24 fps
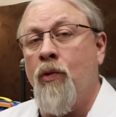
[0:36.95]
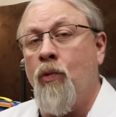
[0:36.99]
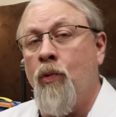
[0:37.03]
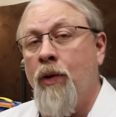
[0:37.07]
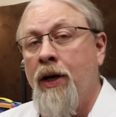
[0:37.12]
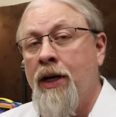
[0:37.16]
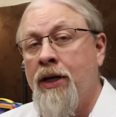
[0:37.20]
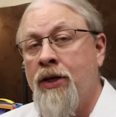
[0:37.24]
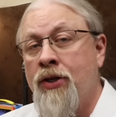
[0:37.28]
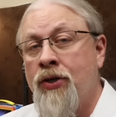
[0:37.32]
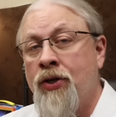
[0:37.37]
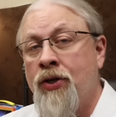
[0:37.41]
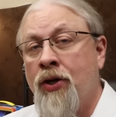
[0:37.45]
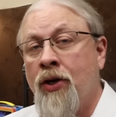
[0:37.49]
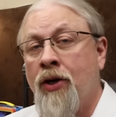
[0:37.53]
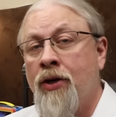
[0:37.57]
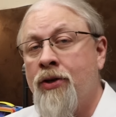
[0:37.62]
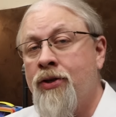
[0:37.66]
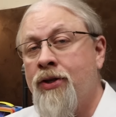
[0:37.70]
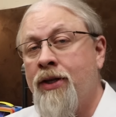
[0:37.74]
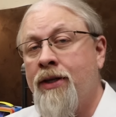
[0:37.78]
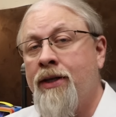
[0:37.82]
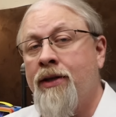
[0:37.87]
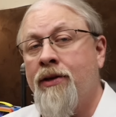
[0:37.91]
when
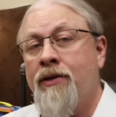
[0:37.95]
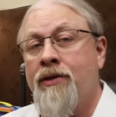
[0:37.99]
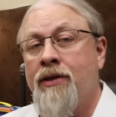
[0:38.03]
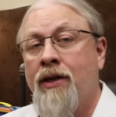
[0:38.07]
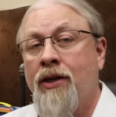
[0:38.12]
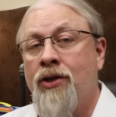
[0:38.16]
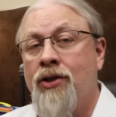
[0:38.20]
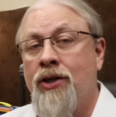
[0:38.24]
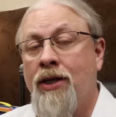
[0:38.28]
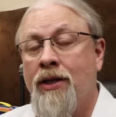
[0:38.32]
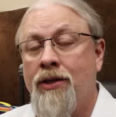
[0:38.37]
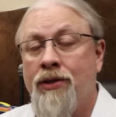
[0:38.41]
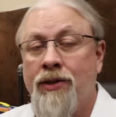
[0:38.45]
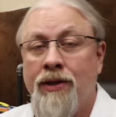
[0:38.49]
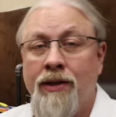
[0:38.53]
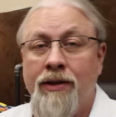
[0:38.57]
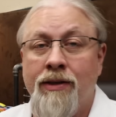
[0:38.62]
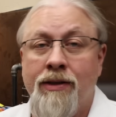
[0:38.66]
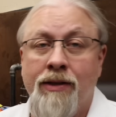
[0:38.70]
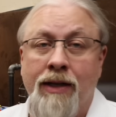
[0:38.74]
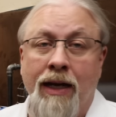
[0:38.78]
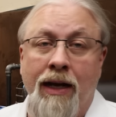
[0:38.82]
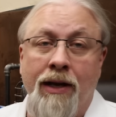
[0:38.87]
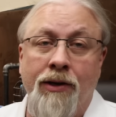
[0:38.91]
charged at their
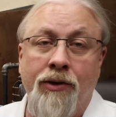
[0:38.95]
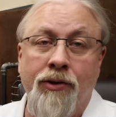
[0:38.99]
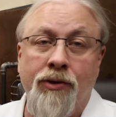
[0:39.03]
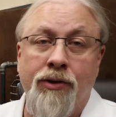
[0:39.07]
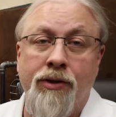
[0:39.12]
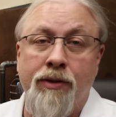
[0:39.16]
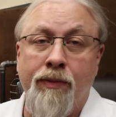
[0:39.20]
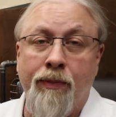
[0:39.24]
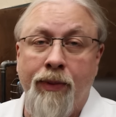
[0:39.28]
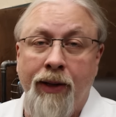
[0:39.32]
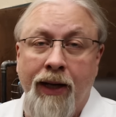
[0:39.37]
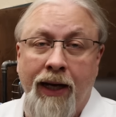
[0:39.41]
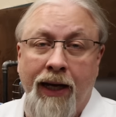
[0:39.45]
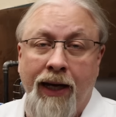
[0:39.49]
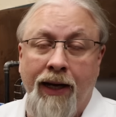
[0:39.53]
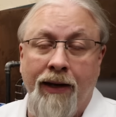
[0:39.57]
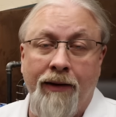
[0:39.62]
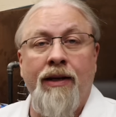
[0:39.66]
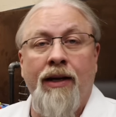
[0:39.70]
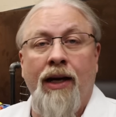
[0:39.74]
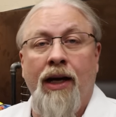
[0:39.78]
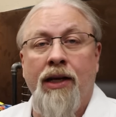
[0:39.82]
suggested standard speed.